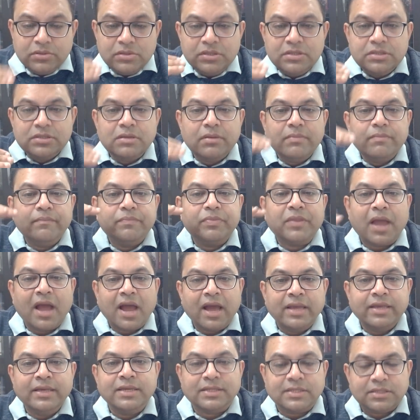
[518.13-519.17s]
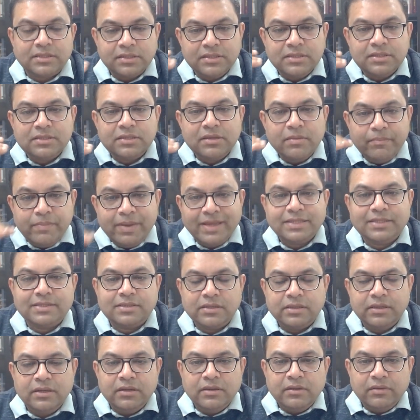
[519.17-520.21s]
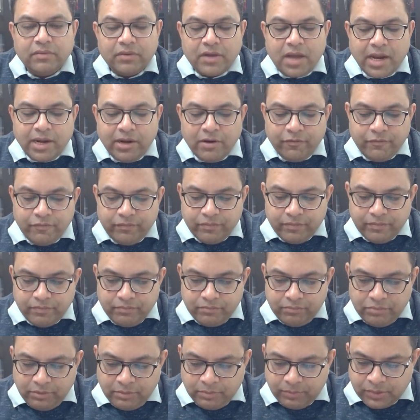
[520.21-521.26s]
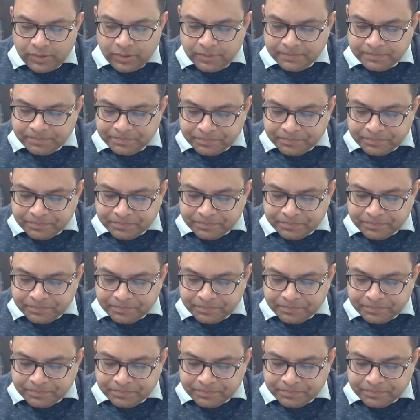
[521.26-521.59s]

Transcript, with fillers: This is the highest, this is the best kind of people.